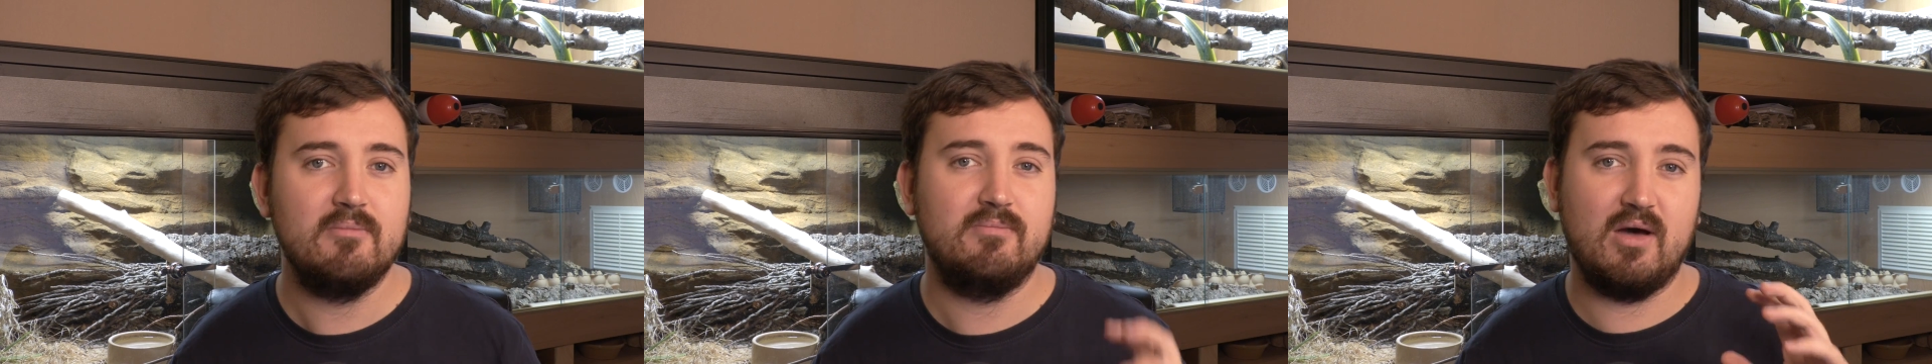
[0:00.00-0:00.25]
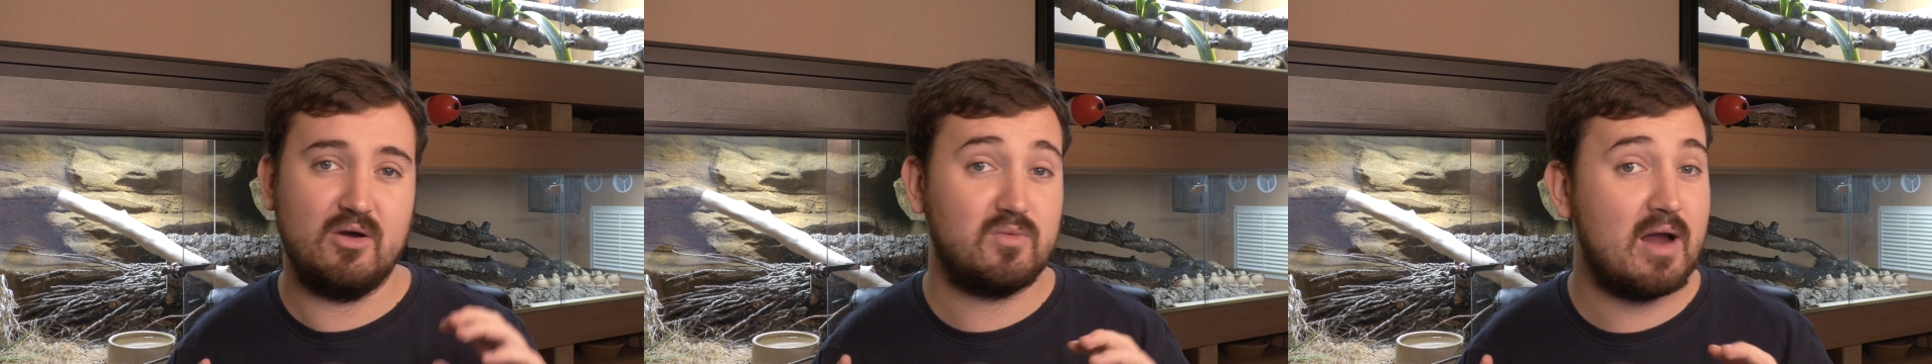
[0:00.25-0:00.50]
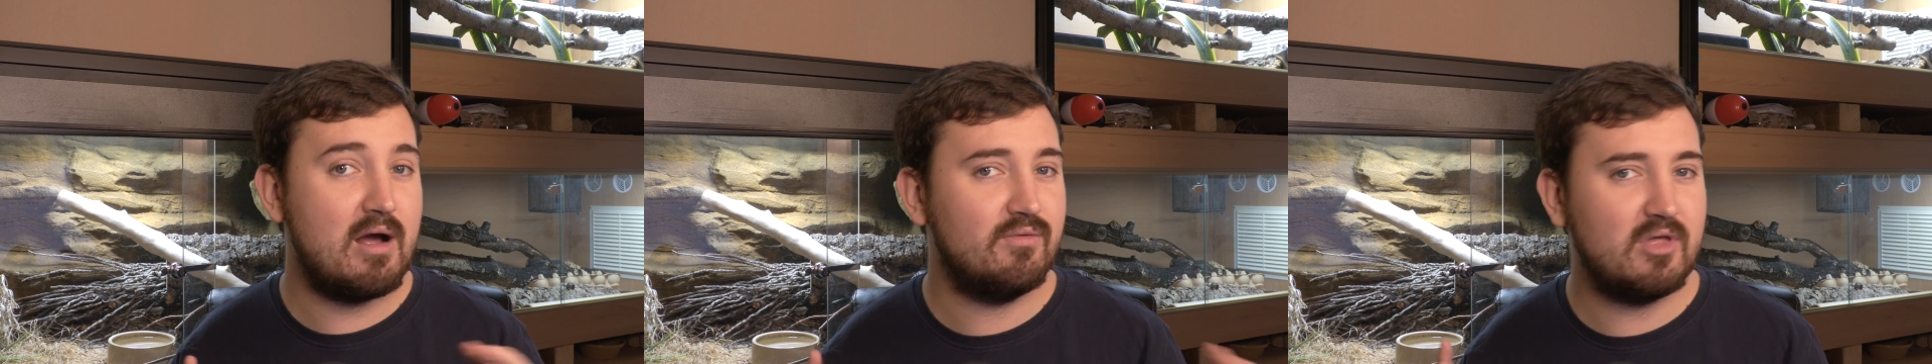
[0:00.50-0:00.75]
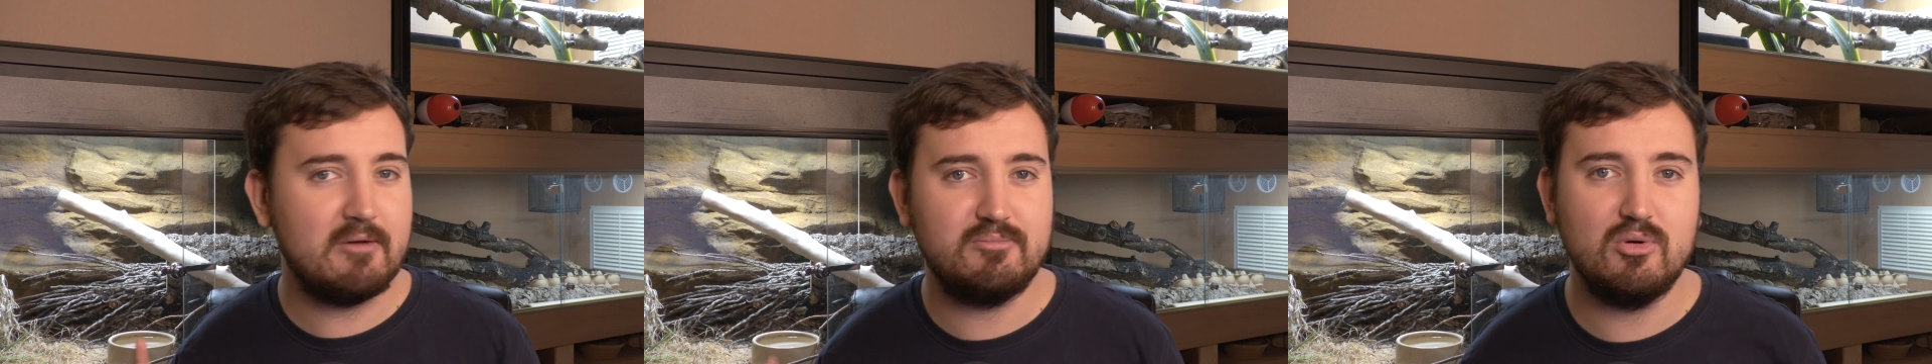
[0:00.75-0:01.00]
But
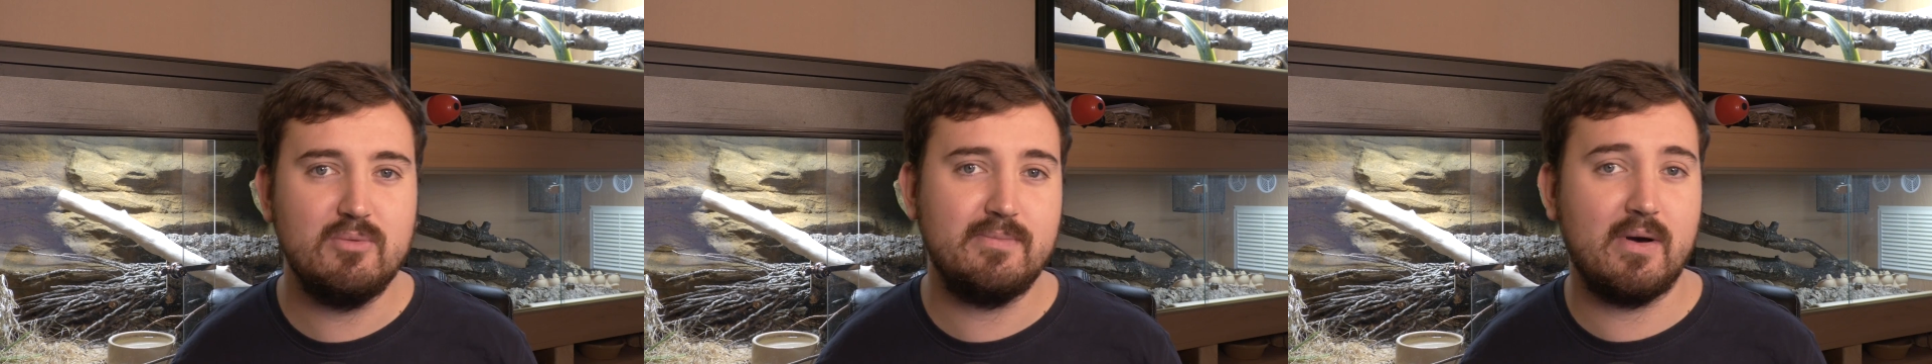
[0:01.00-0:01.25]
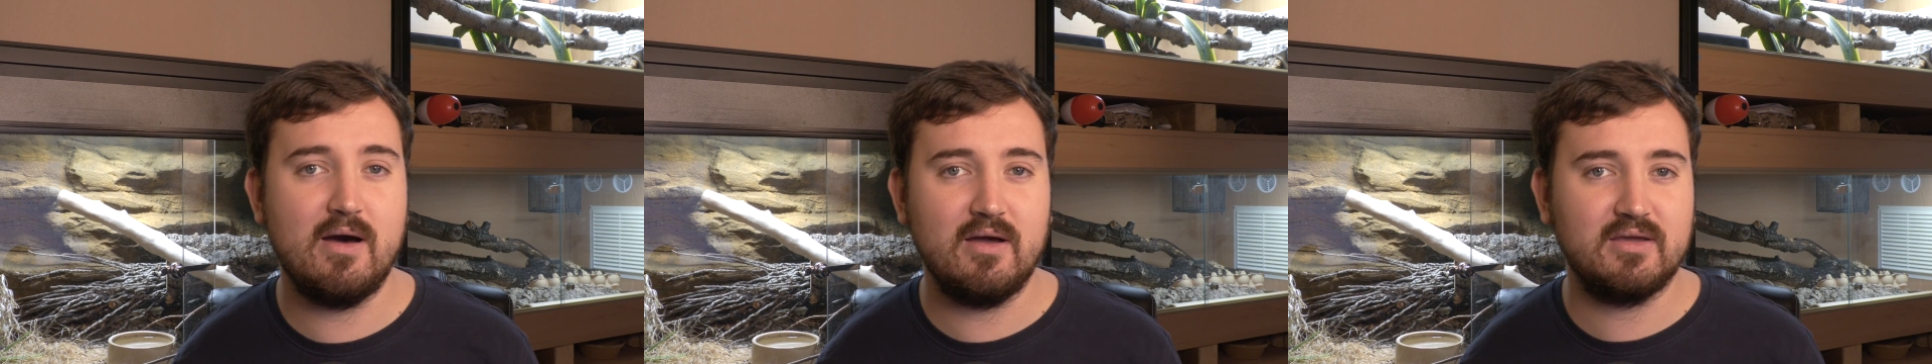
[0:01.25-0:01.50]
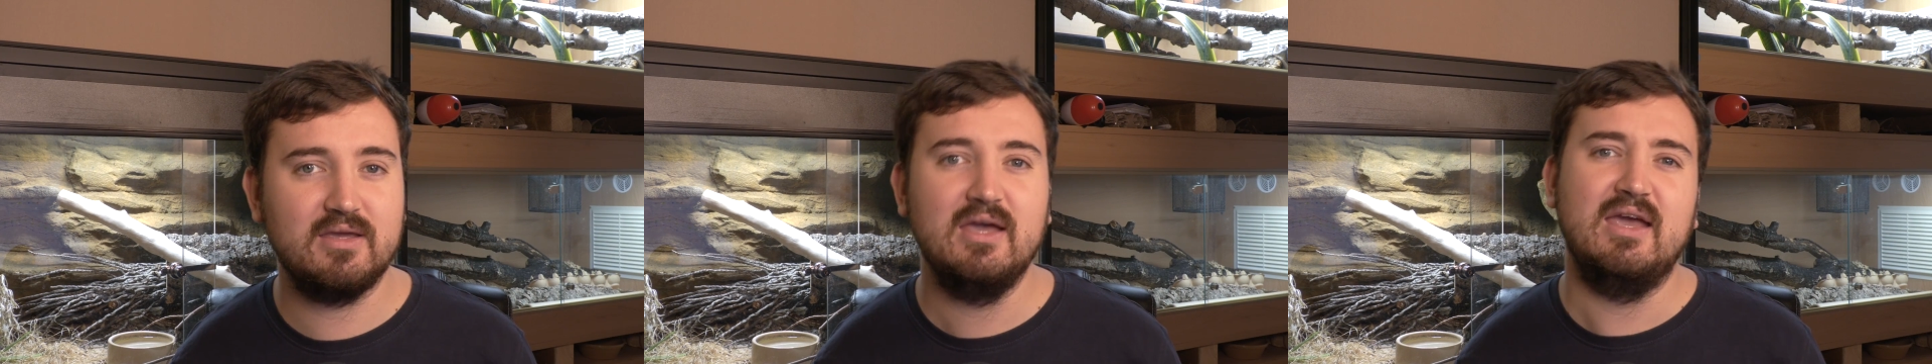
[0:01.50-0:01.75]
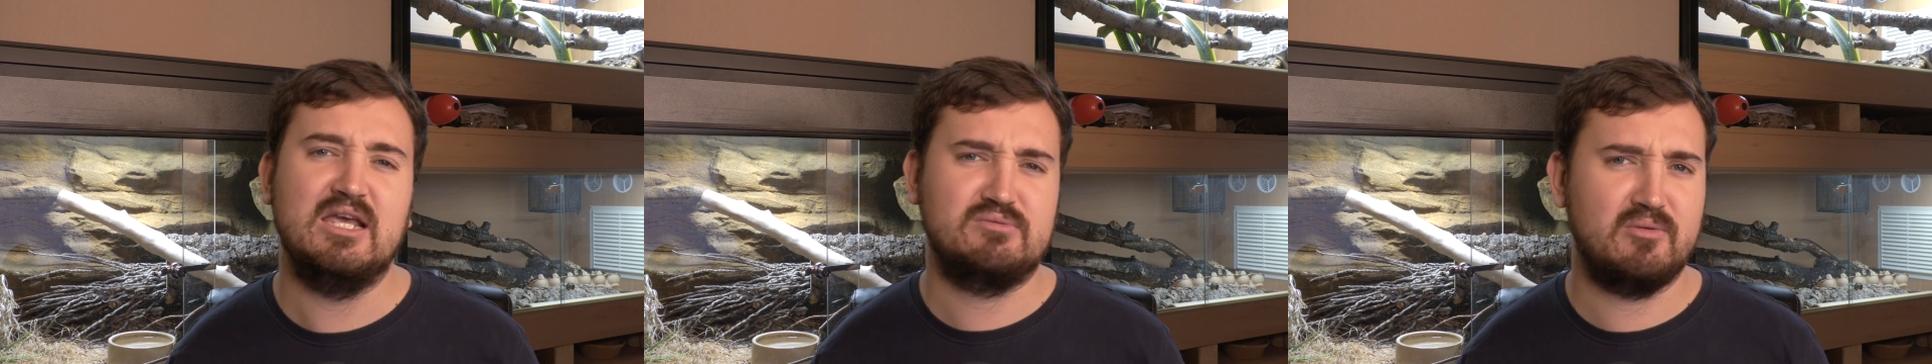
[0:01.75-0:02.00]
around that ballpark
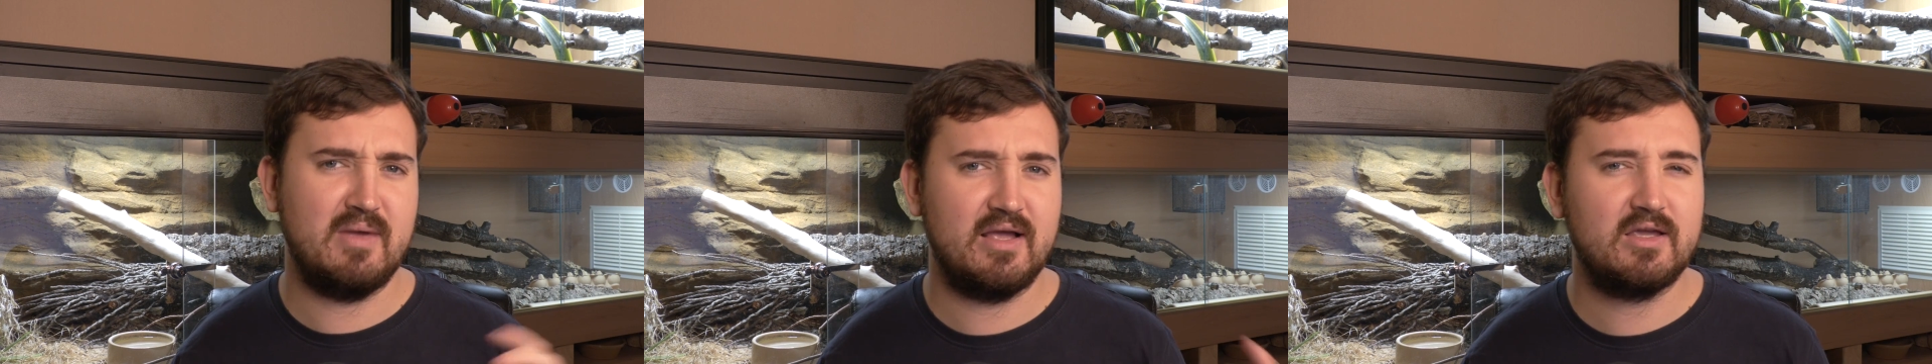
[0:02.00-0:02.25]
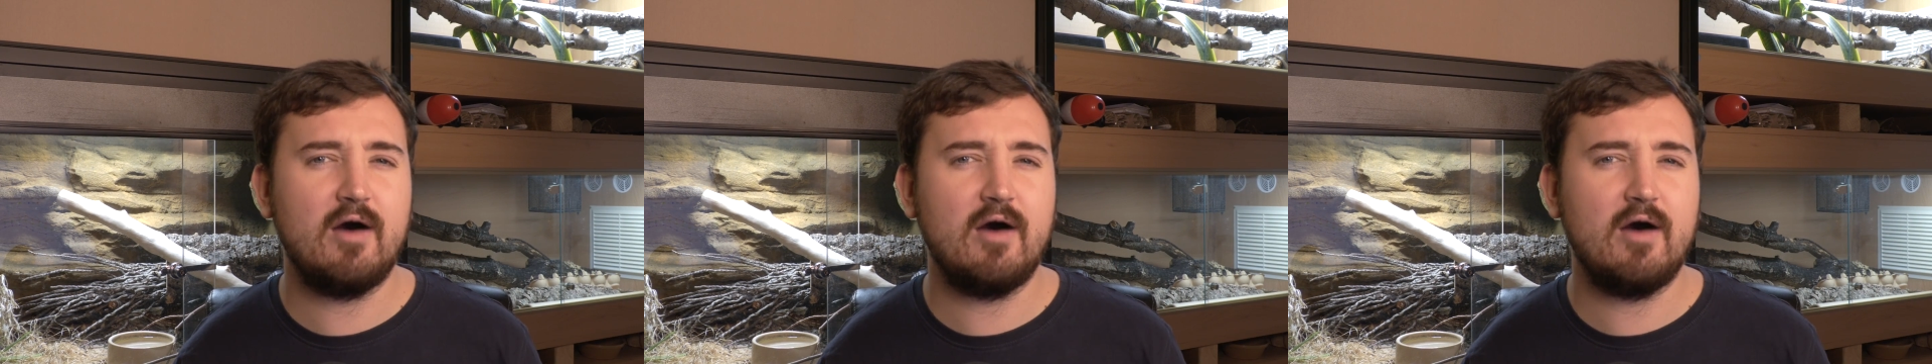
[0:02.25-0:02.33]
is probably a